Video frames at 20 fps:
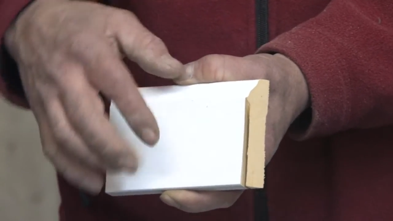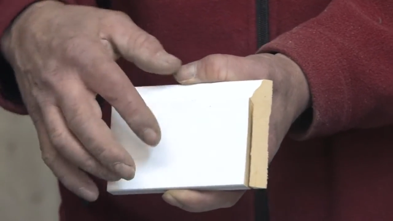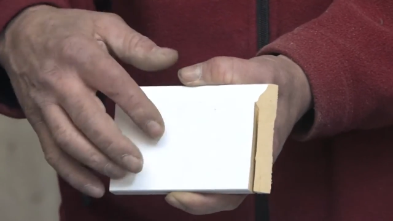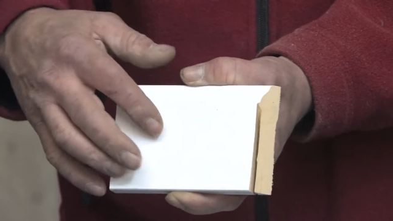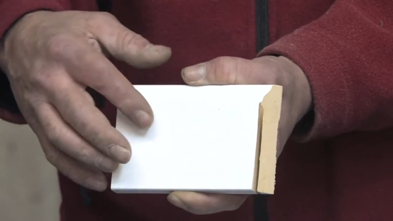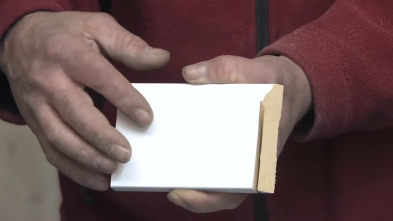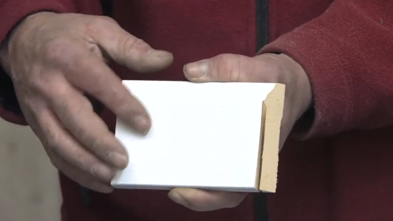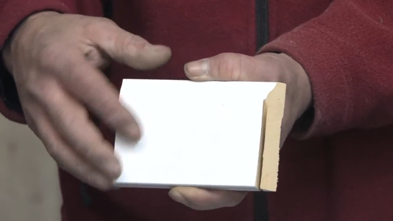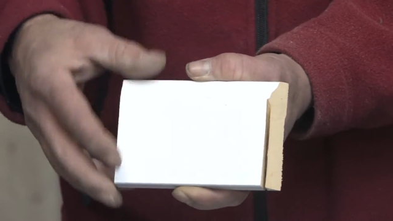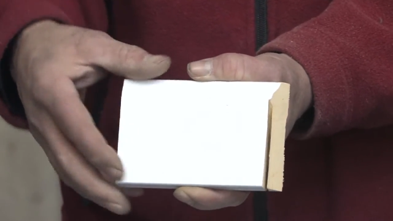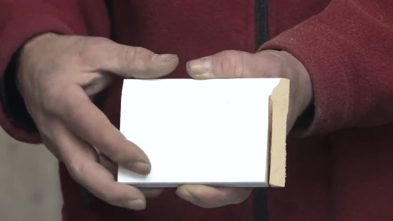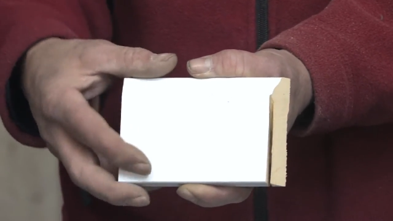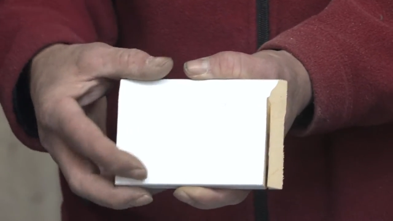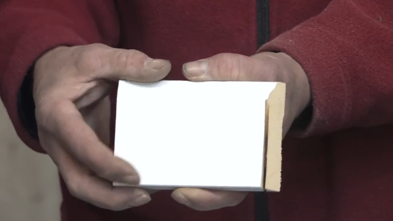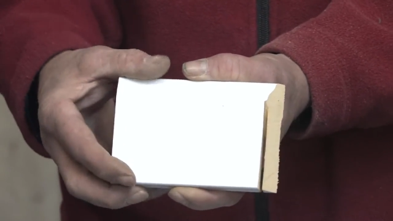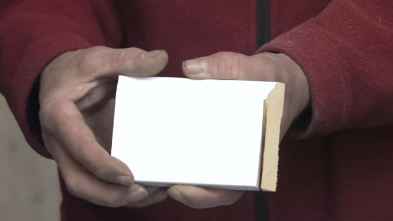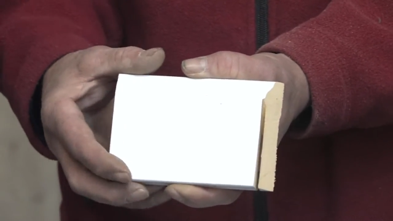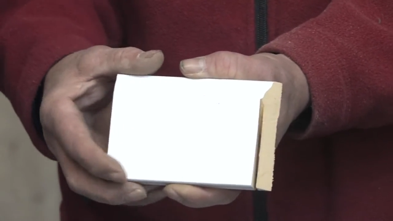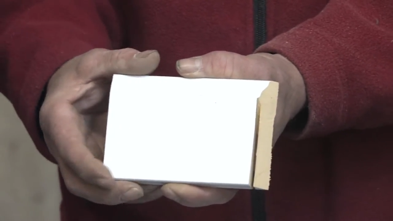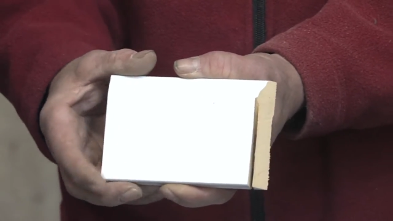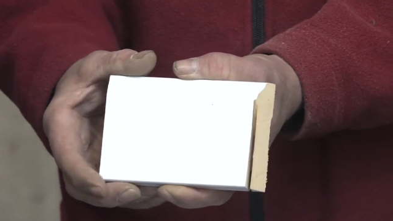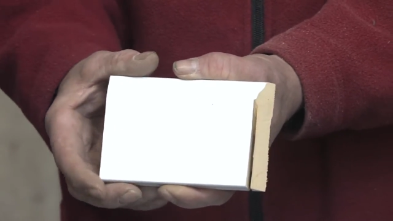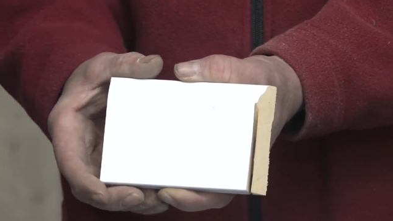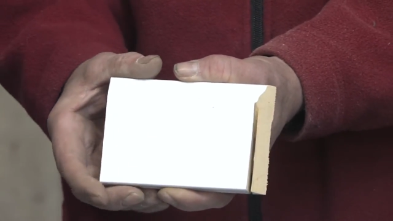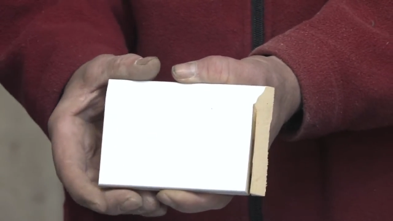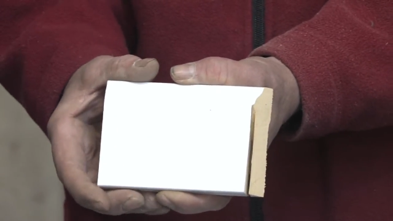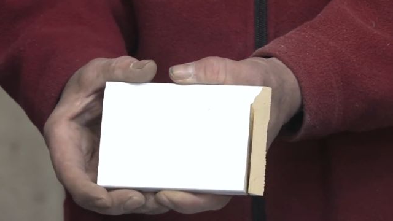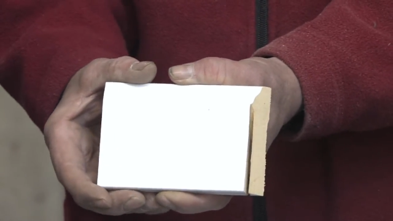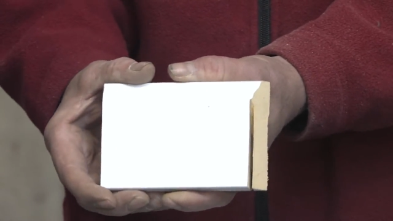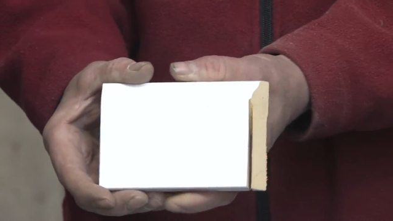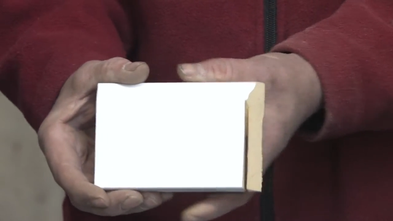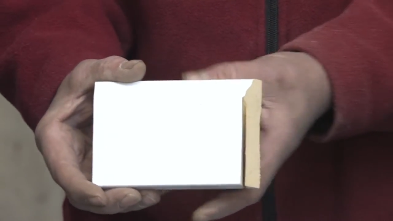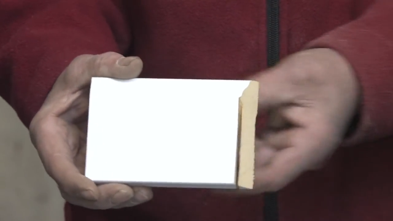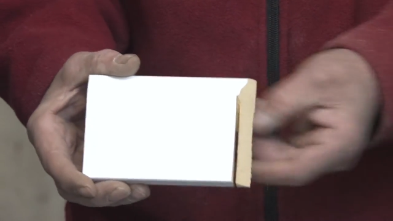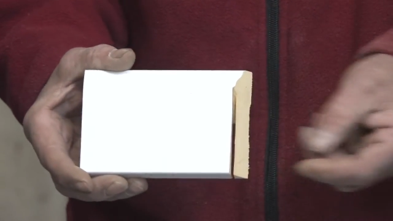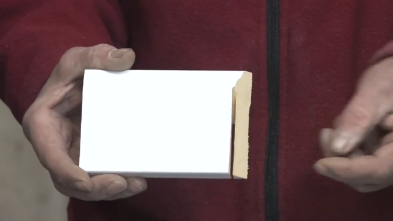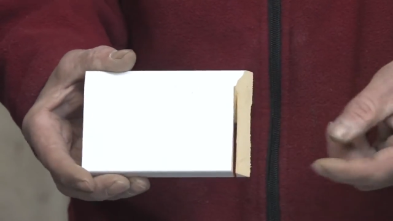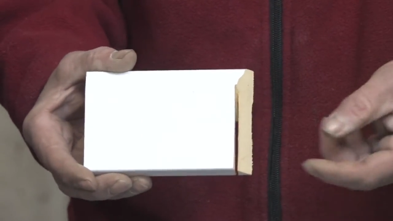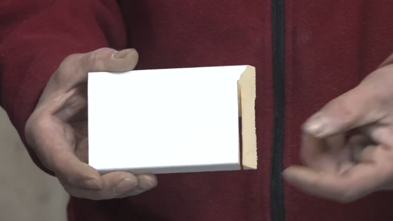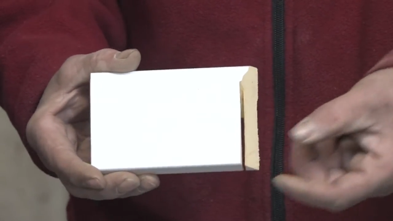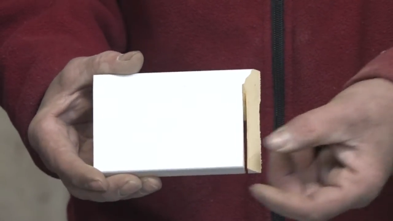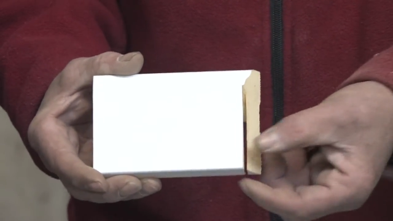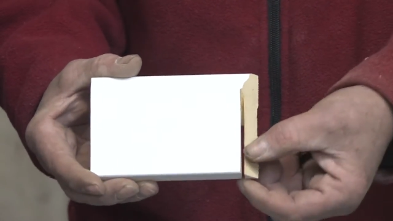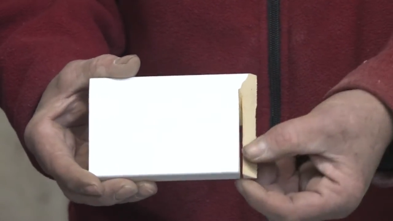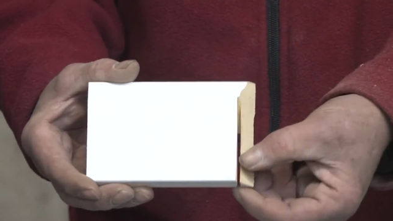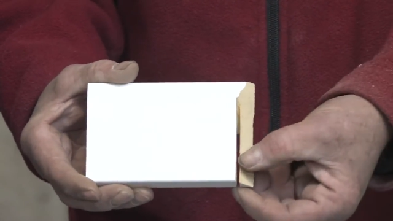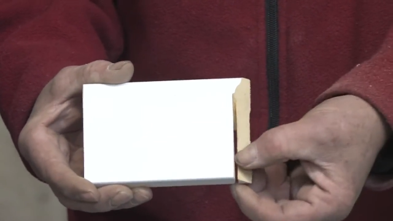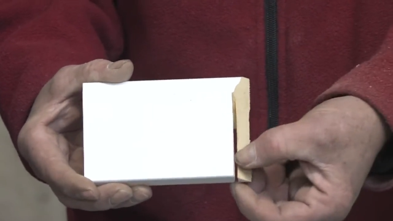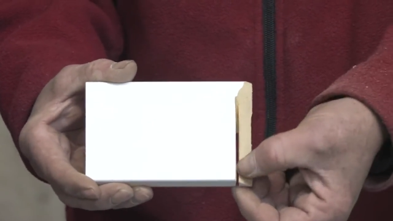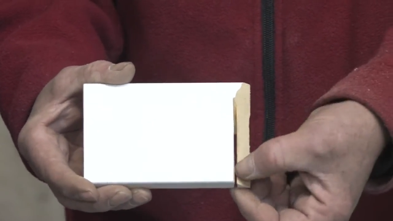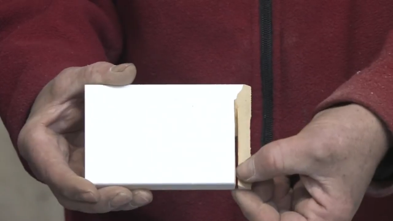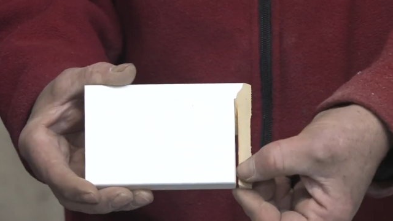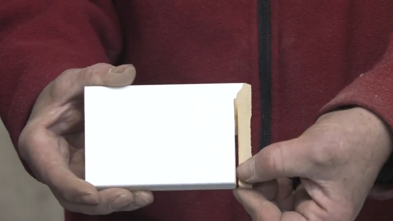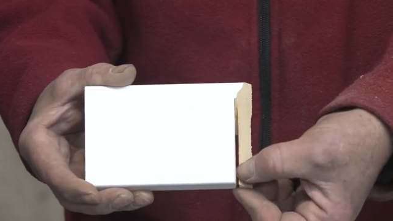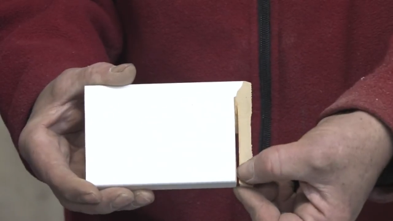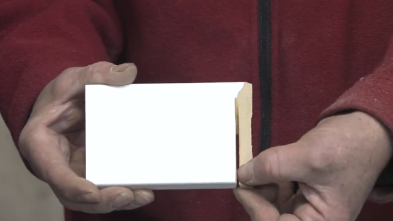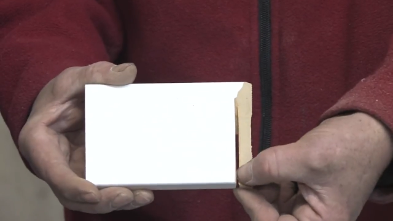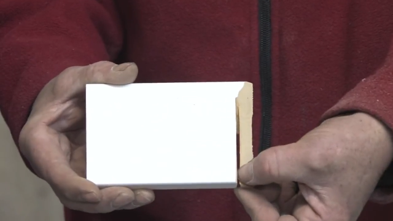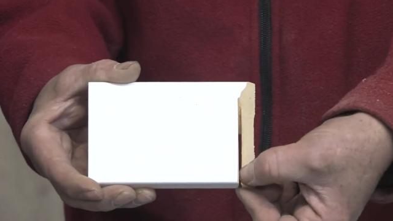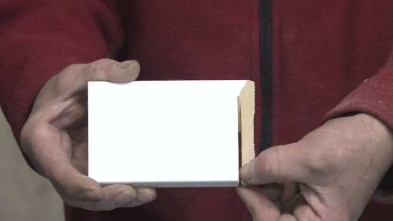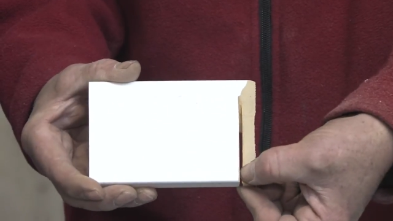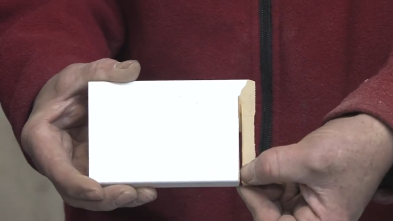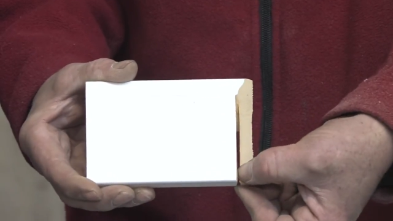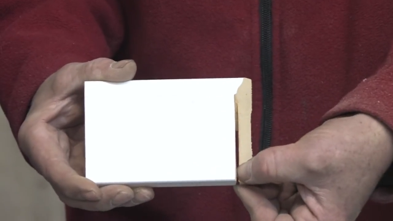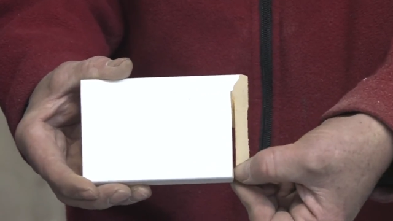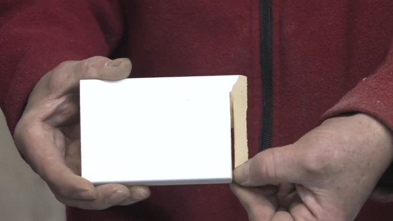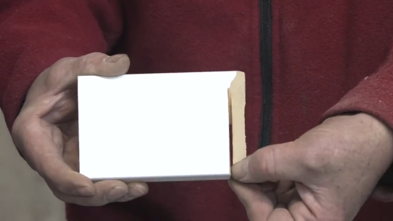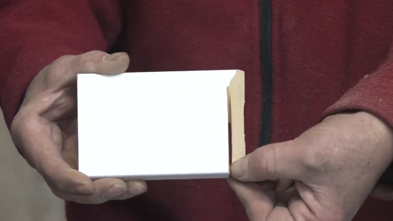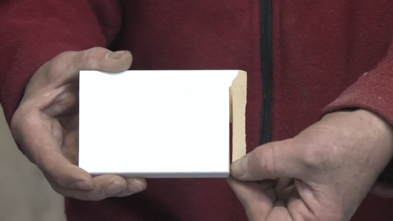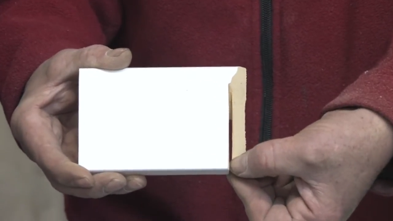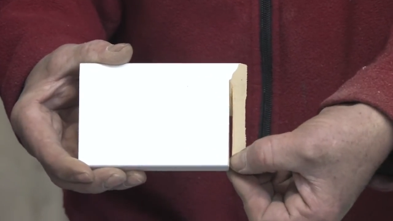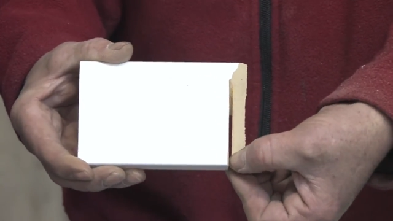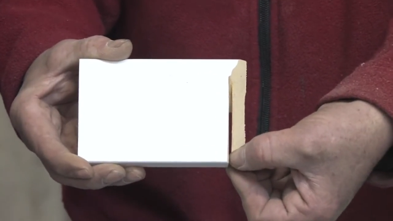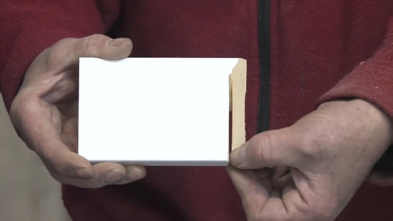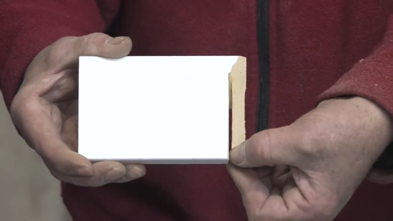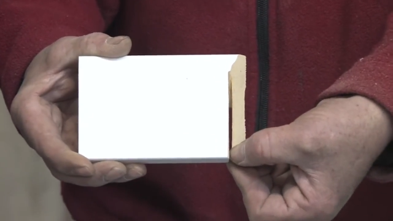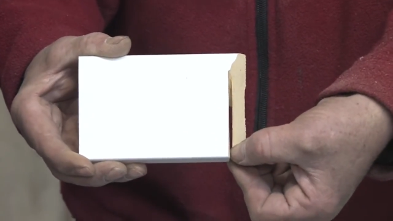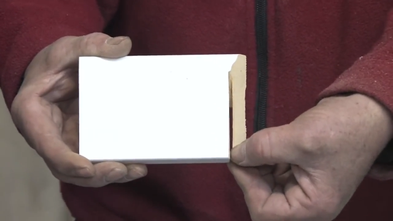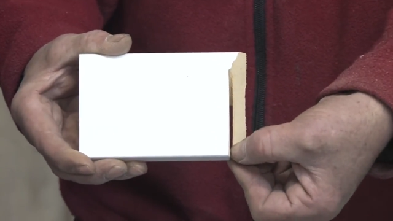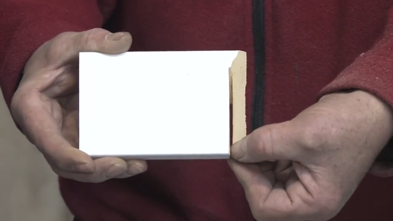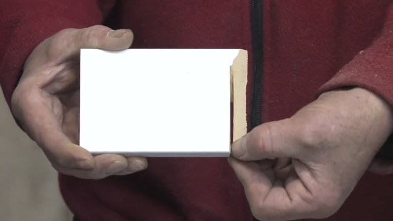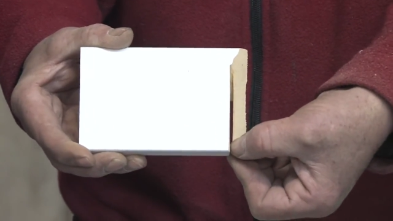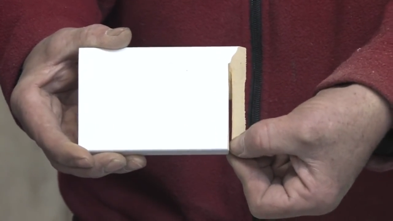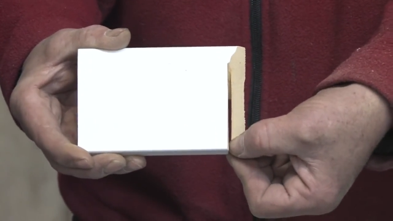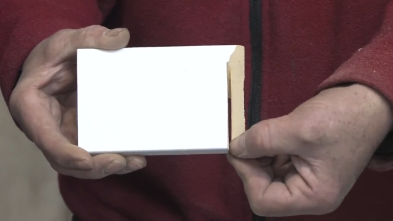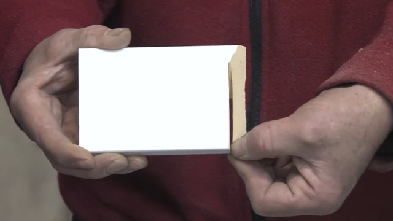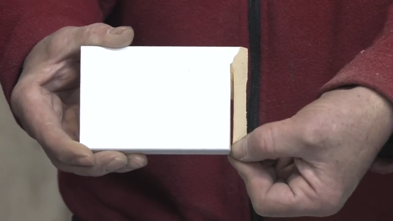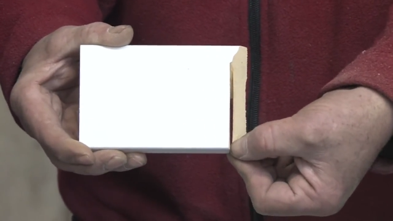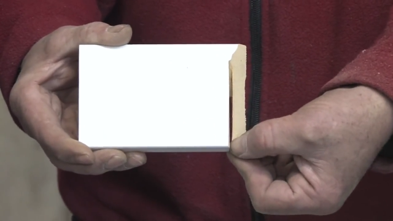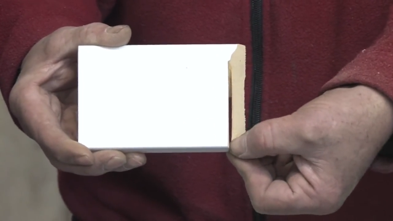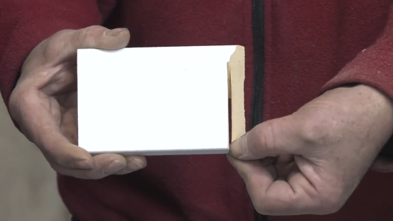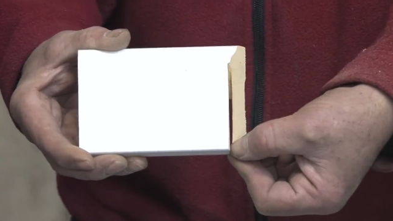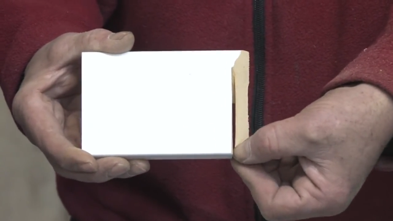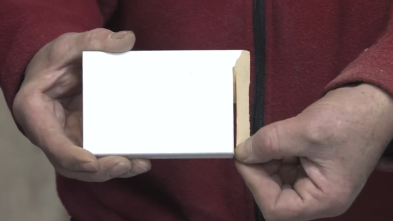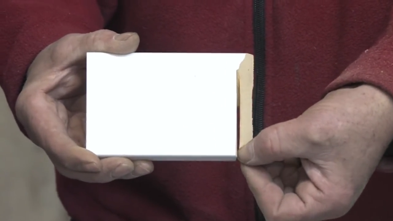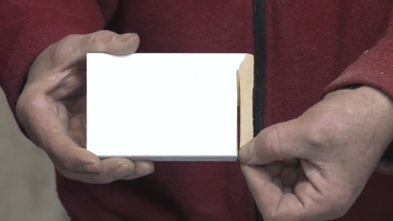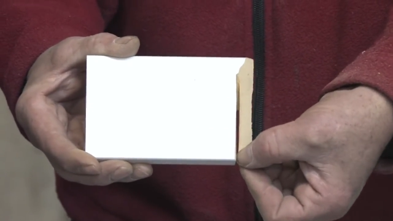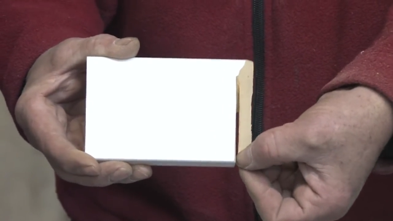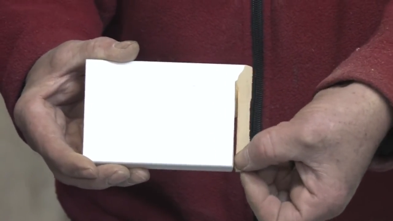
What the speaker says: Nobody's mouth can be seen.